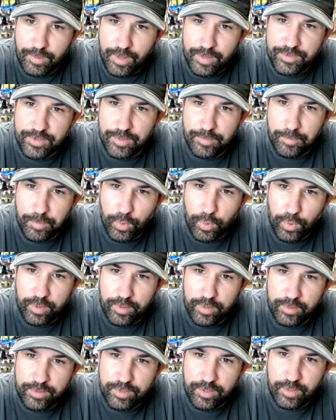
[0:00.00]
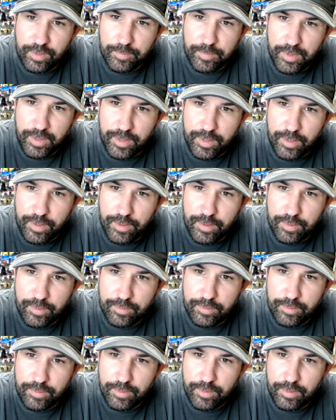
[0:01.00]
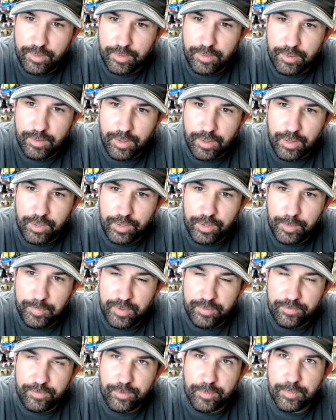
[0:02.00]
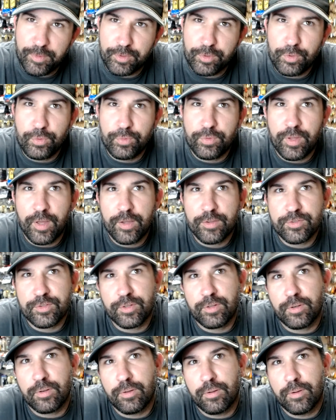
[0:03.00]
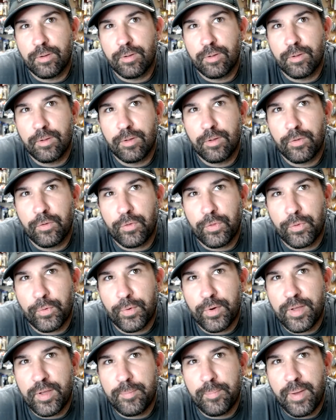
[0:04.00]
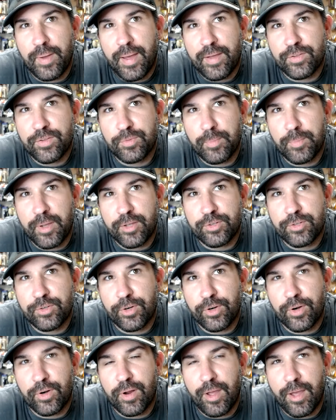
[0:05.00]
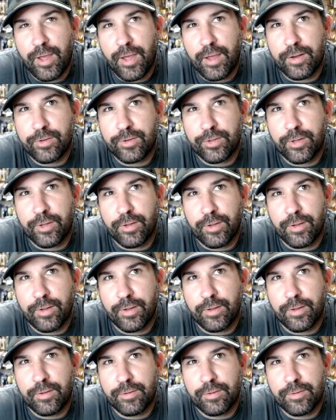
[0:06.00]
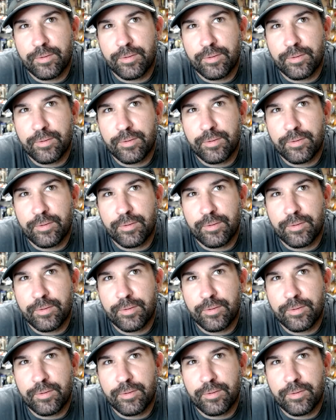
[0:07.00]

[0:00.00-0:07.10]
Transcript: I sent Morgan and Tim a clip it from a 2003 Bassmaster at I